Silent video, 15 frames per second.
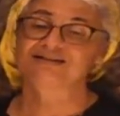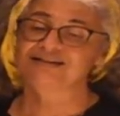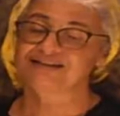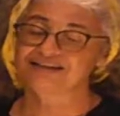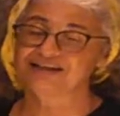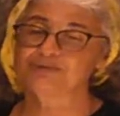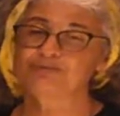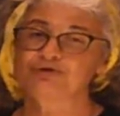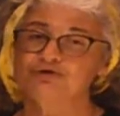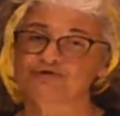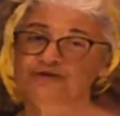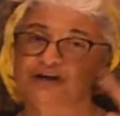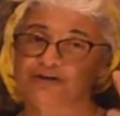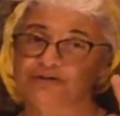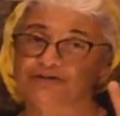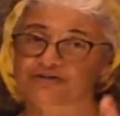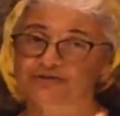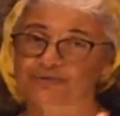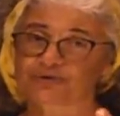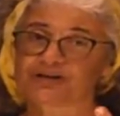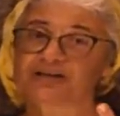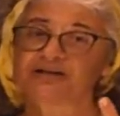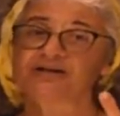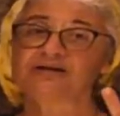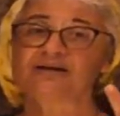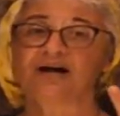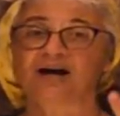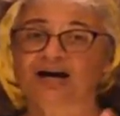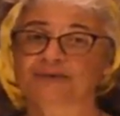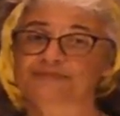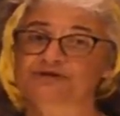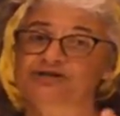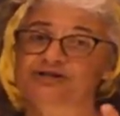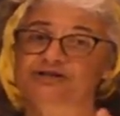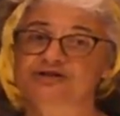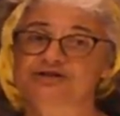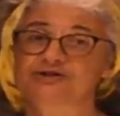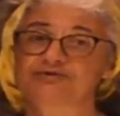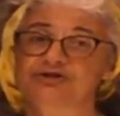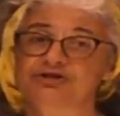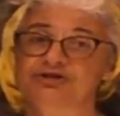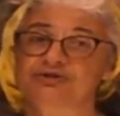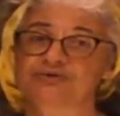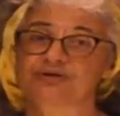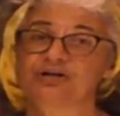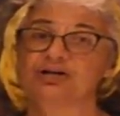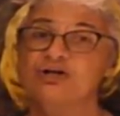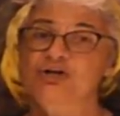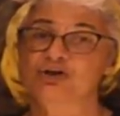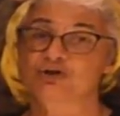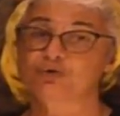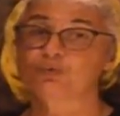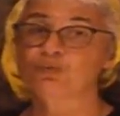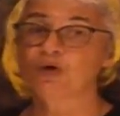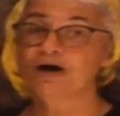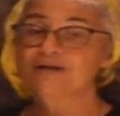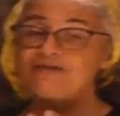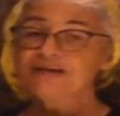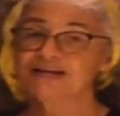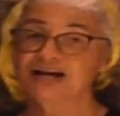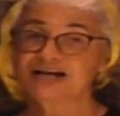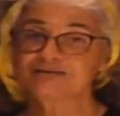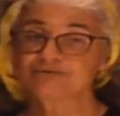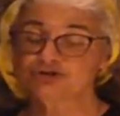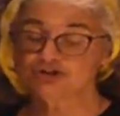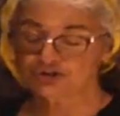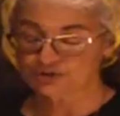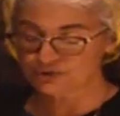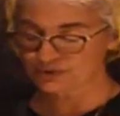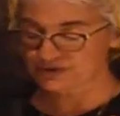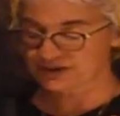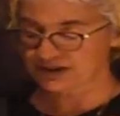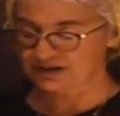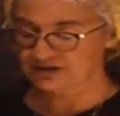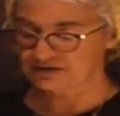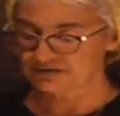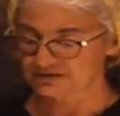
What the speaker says: Yep, you've got 3 options, don't you? The one that I'm choosing